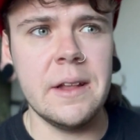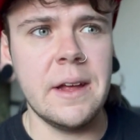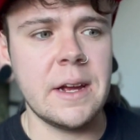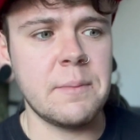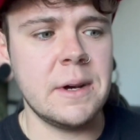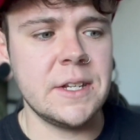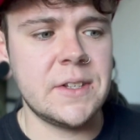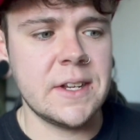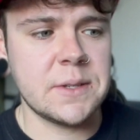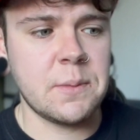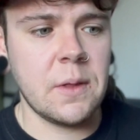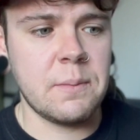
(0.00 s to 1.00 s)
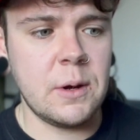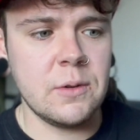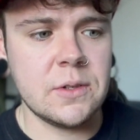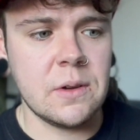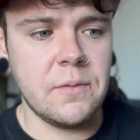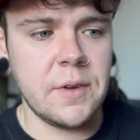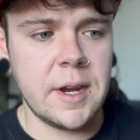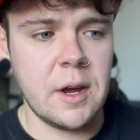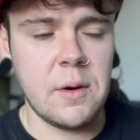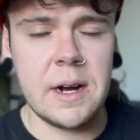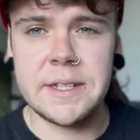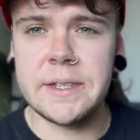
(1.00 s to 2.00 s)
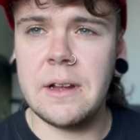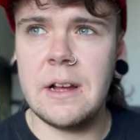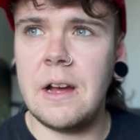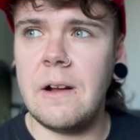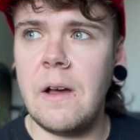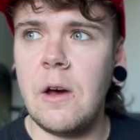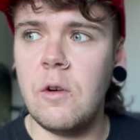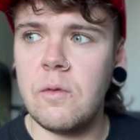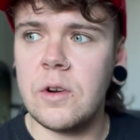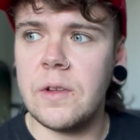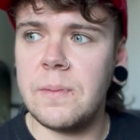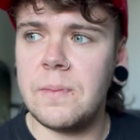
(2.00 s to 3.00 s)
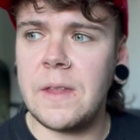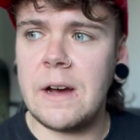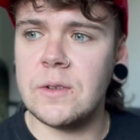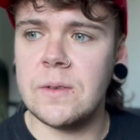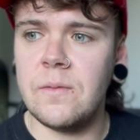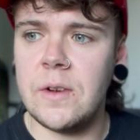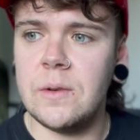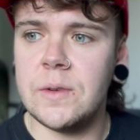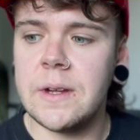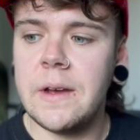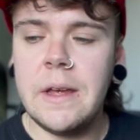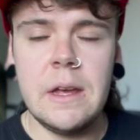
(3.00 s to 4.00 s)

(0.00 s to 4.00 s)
Like, my 6-month post-op video had over 1,000 views,